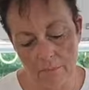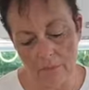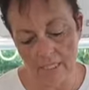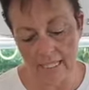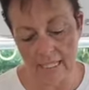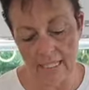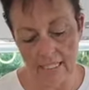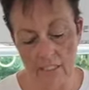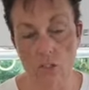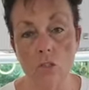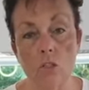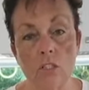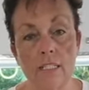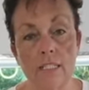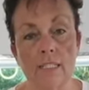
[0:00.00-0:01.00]
by ten is a
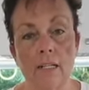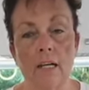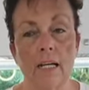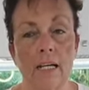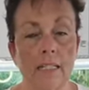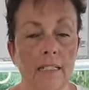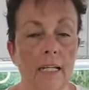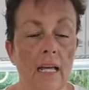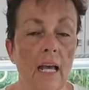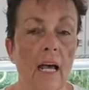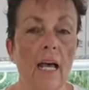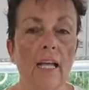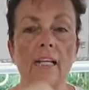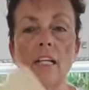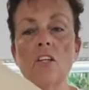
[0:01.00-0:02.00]
good size.
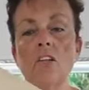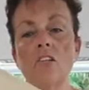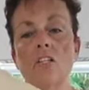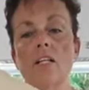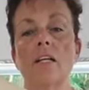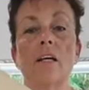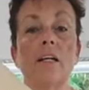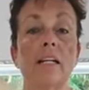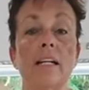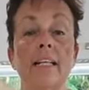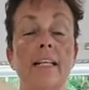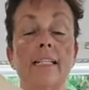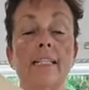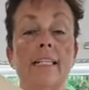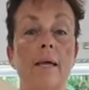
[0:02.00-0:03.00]
And I usually cut a
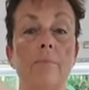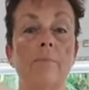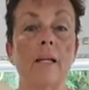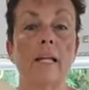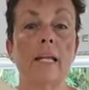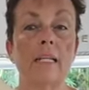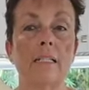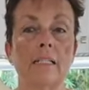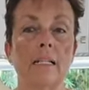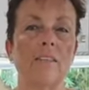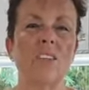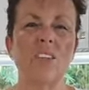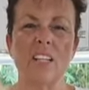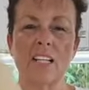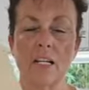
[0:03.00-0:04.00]
little template, and I've
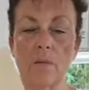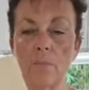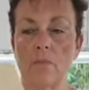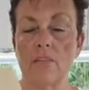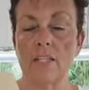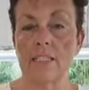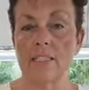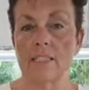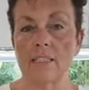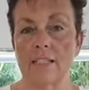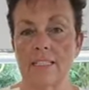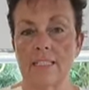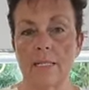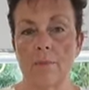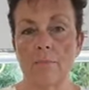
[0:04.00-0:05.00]
got a couple of these size
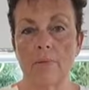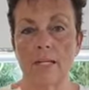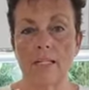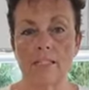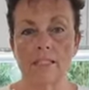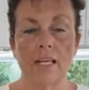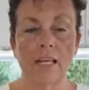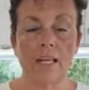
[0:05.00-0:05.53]
templates